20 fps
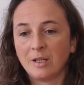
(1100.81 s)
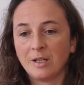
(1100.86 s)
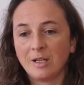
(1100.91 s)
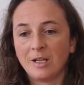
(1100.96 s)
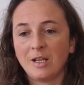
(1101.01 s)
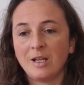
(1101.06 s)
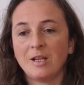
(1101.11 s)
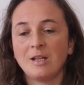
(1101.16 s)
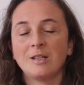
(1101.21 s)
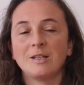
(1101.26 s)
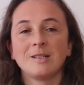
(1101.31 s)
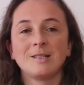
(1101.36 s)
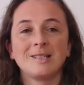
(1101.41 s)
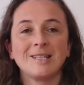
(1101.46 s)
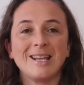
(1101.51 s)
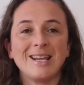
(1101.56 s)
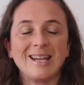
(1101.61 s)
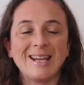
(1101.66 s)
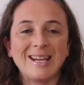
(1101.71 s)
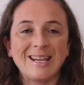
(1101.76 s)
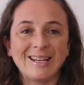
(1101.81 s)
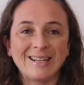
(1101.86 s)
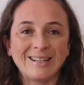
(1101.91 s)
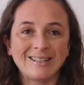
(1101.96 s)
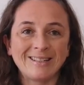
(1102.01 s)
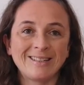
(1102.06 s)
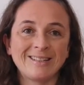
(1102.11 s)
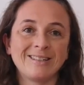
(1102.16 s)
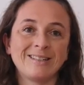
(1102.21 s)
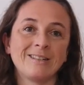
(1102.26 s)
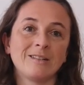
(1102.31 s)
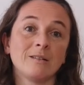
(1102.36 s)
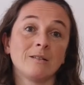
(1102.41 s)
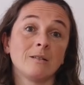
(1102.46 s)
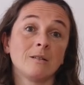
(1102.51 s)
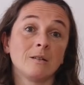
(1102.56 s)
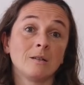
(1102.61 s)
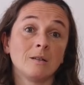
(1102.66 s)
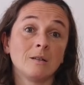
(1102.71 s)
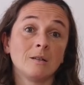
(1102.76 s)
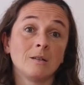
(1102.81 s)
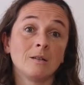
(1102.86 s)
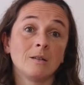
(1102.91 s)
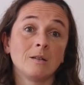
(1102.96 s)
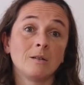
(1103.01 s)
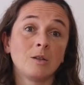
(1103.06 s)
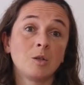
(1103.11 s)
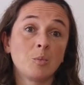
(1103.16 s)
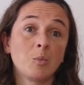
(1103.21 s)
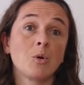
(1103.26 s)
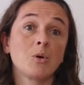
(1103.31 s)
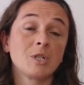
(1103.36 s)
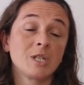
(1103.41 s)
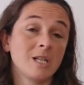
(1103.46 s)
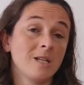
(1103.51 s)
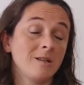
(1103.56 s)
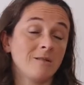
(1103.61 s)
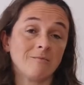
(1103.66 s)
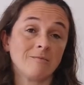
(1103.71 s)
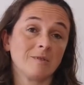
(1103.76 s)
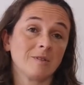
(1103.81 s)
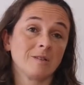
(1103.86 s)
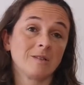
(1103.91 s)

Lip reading: is in the body.